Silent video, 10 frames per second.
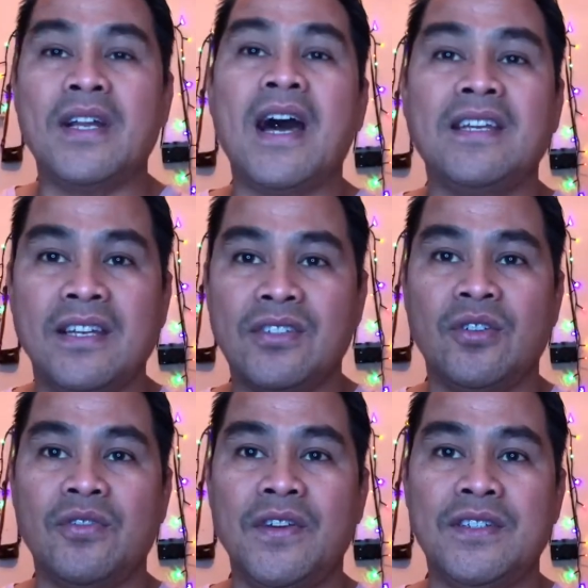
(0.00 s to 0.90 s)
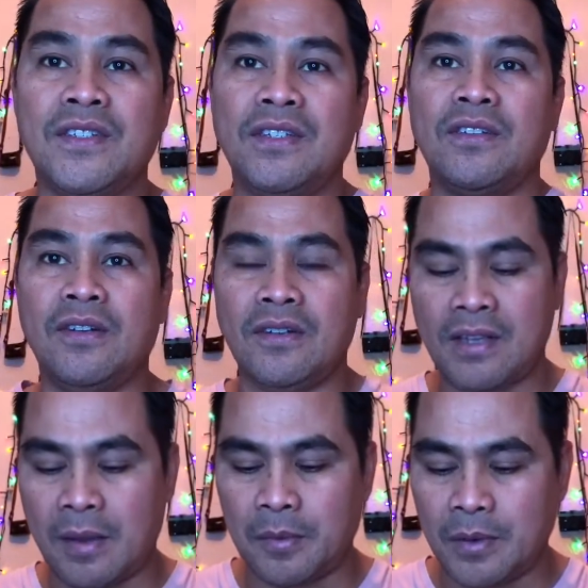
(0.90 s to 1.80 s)
ISO fits in the
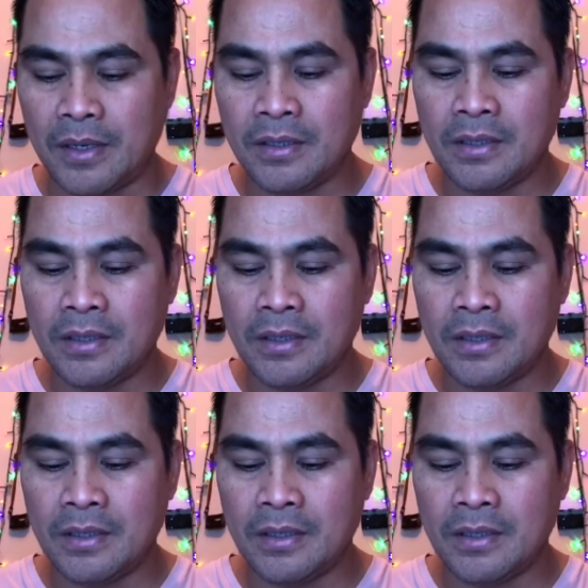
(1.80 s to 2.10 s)
camera.